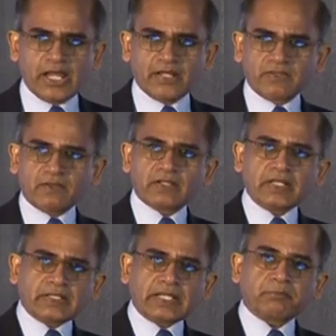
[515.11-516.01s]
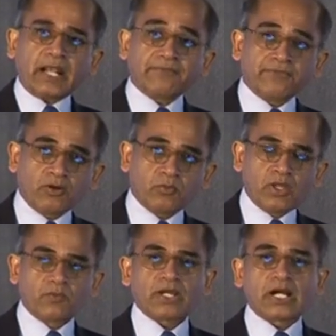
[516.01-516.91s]
And we have created that platform
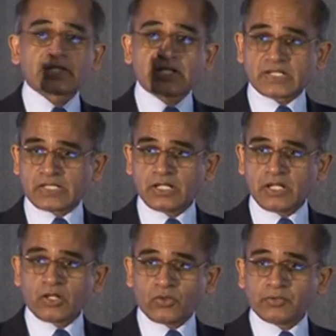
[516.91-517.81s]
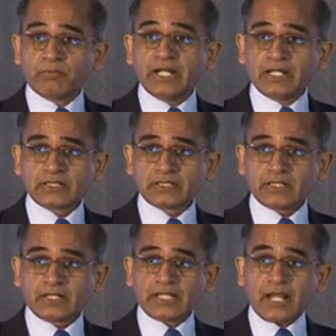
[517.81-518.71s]
where others could build
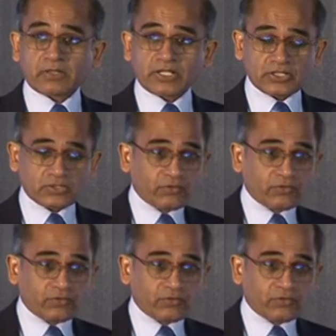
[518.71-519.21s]
their application.